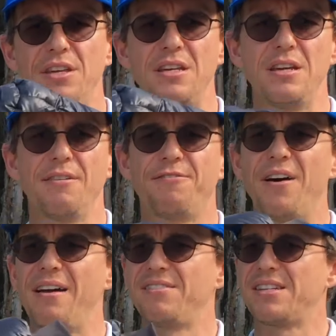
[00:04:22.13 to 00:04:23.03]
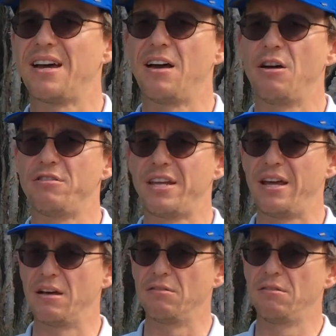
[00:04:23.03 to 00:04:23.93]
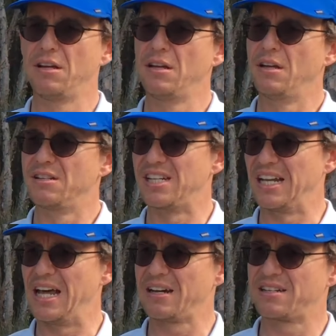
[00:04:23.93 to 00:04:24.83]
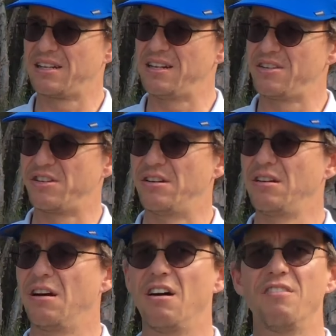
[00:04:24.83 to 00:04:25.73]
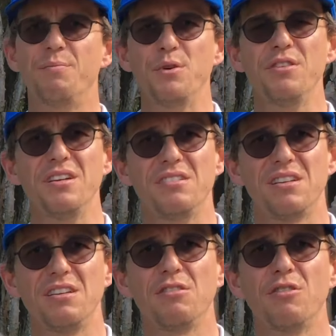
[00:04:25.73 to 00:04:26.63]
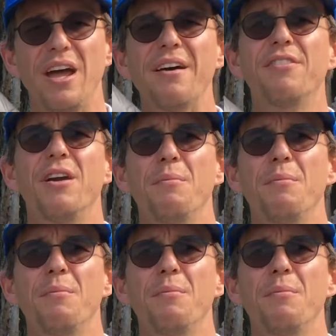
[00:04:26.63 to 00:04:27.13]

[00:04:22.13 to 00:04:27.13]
the 5-star hotel deluxe edition of booties that you could ever